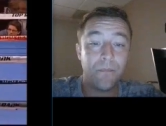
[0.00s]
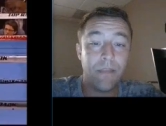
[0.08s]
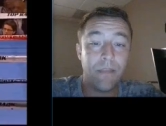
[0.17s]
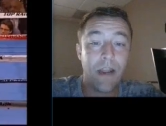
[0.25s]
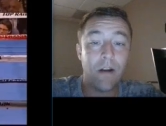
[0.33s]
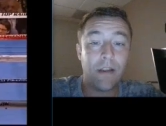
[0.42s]

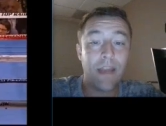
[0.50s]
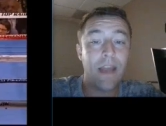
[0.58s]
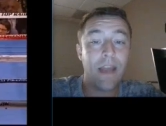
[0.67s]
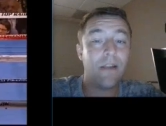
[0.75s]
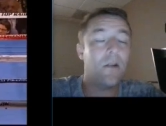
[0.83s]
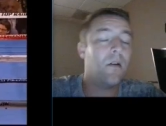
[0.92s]
Now
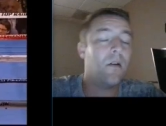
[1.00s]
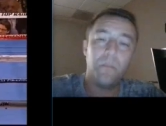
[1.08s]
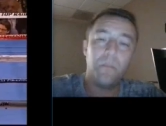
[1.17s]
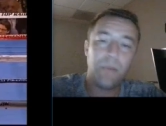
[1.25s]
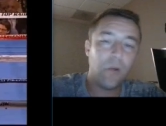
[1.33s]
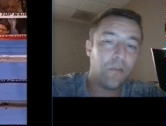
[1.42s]
again,
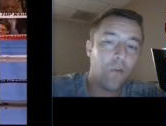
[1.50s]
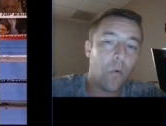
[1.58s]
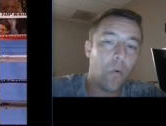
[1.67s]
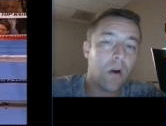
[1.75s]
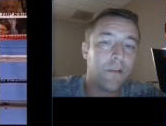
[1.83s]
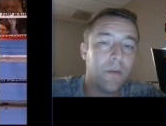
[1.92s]
beautiful
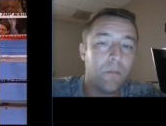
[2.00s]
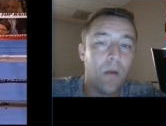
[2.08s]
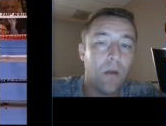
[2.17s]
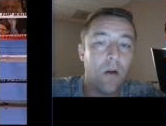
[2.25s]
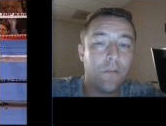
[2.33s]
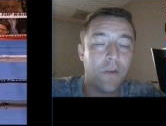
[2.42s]
work from,
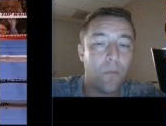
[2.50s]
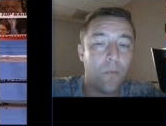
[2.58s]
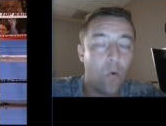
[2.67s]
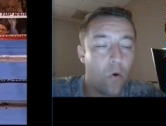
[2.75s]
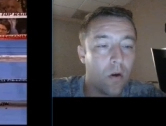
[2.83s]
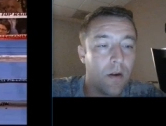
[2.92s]
from
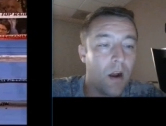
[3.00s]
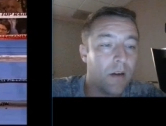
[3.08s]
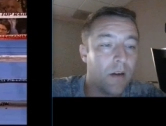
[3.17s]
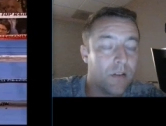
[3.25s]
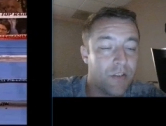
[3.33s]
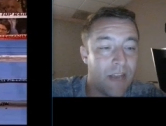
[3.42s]
Horn,
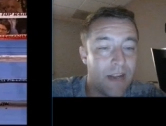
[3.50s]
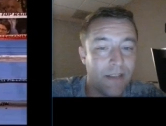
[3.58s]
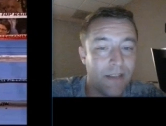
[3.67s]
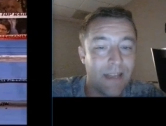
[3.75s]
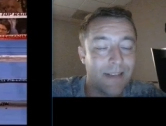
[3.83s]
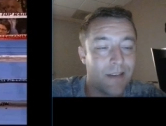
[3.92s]

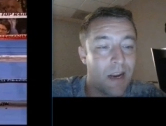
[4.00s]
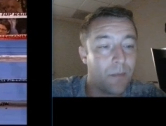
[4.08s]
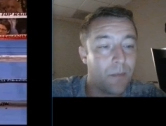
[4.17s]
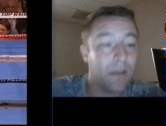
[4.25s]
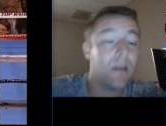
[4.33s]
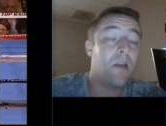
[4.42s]
understanding that
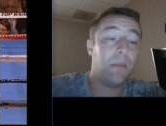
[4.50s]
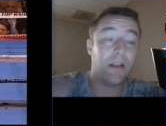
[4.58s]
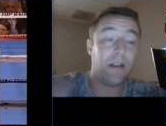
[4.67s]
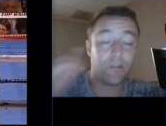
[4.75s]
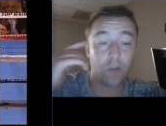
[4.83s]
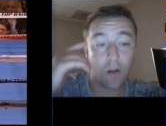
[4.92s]
timing
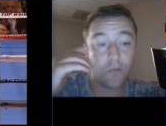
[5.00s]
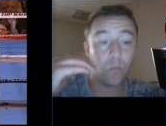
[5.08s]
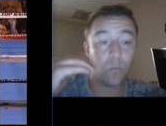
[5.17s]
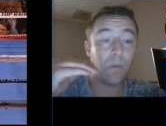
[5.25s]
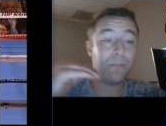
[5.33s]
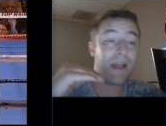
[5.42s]
because Crawford
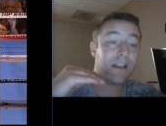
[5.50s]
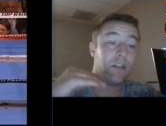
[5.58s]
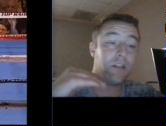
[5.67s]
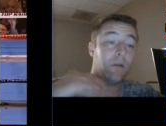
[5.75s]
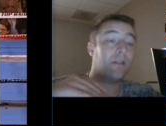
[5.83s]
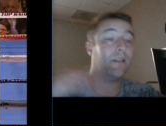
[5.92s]
went back
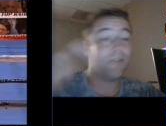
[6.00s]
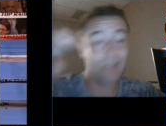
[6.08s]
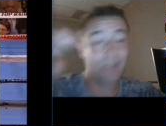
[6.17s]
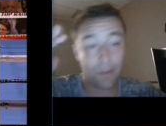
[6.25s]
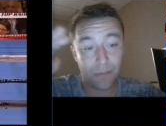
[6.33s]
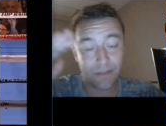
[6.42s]
to it, the
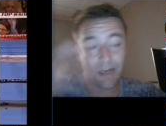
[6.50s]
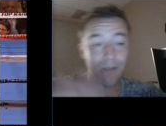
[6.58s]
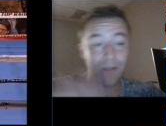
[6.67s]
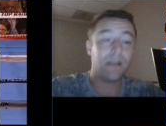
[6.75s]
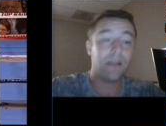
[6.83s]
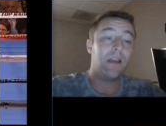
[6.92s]
stepping
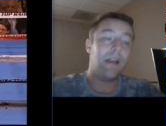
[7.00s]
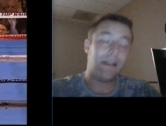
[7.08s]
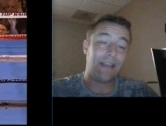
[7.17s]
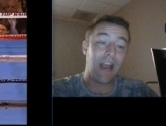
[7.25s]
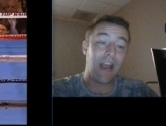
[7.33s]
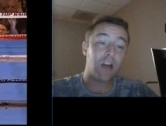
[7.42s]
timing,
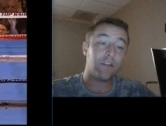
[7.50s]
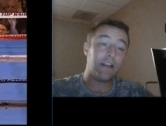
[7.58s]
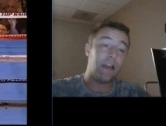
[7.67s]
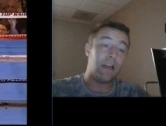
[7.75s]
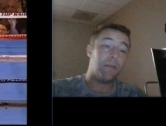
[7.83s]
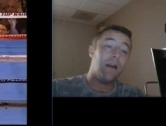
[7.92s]
and countering
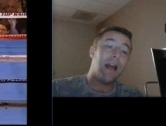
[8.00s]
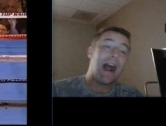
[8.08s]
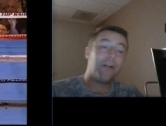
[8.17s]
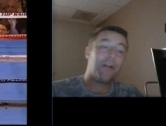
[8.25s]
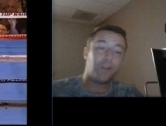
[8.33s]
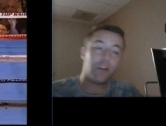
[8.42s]
him
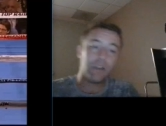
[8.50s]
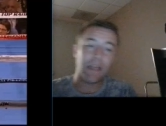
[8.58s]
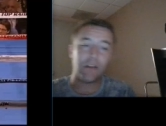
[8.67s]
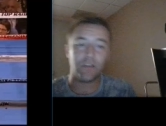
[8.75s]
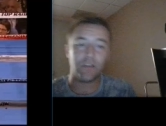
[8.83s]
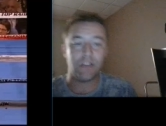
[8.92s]
after the
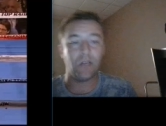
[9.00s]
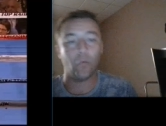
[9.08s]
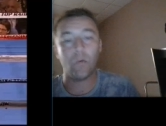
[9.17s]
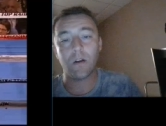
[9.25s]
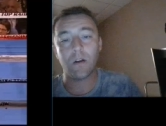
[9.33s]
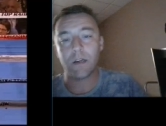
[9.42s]
layers didn't
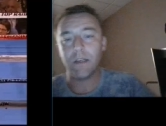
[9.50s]
work.